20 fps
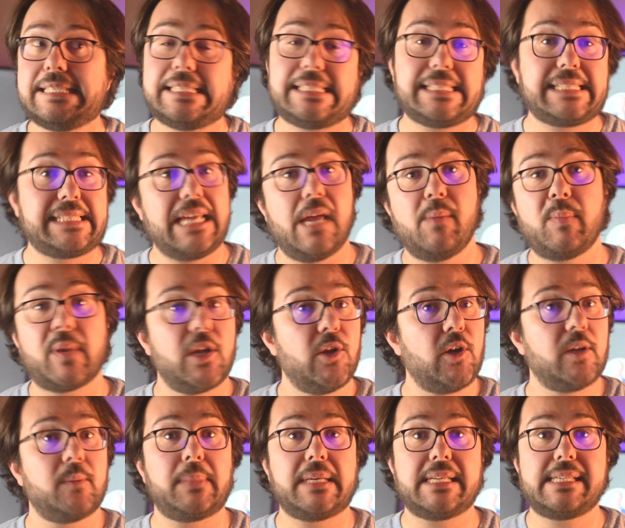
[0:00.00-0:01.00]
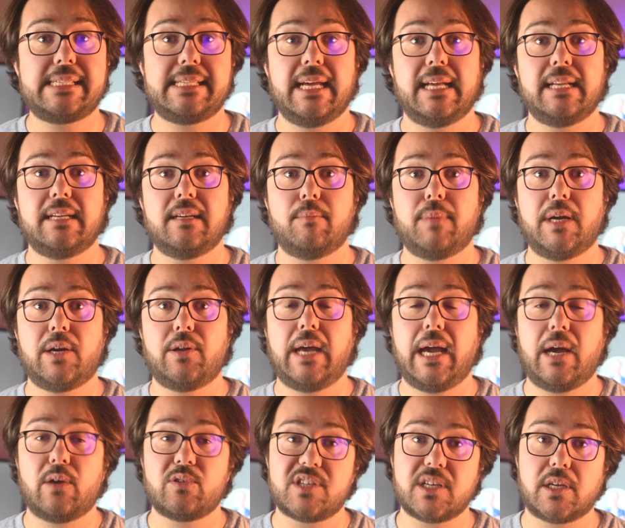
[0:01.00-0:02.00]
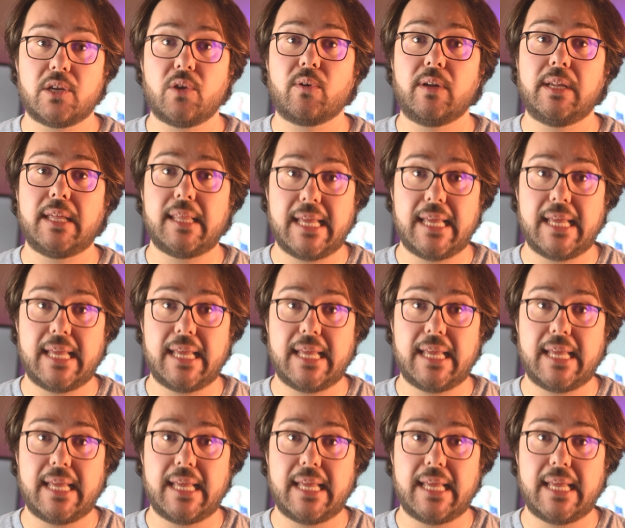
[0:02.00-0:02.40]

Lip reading: the same cannot be said about how securely